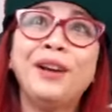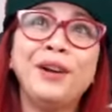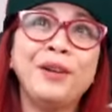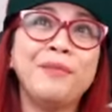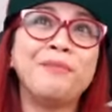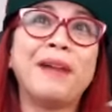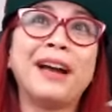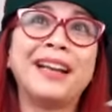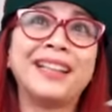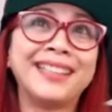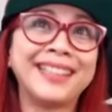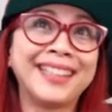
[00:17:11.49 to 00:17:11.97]

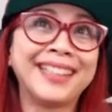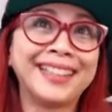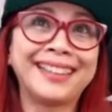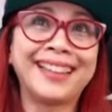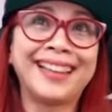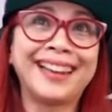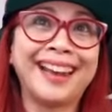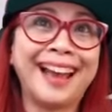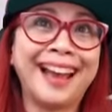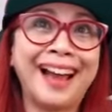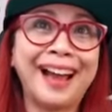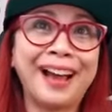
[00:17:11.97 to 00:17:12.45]
mindset
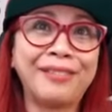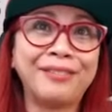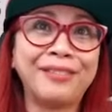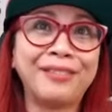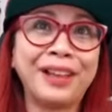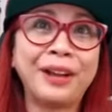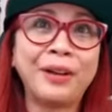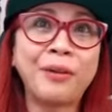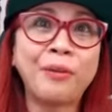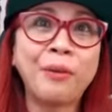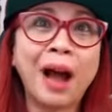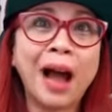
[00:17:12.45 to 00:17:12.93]
that i have
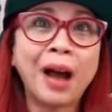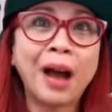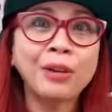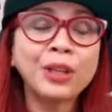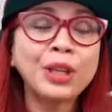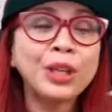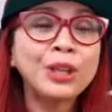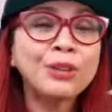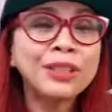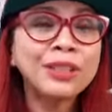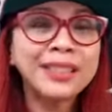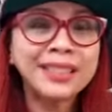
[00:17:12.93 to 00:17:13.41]
like how
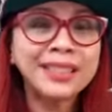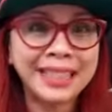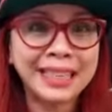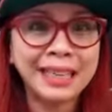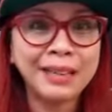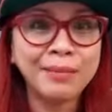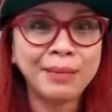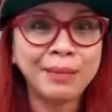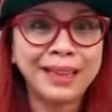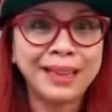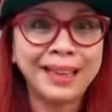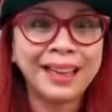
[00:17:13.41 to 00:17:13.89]
do you
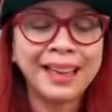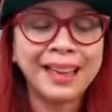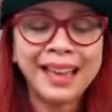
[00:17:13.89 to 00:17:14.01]
see me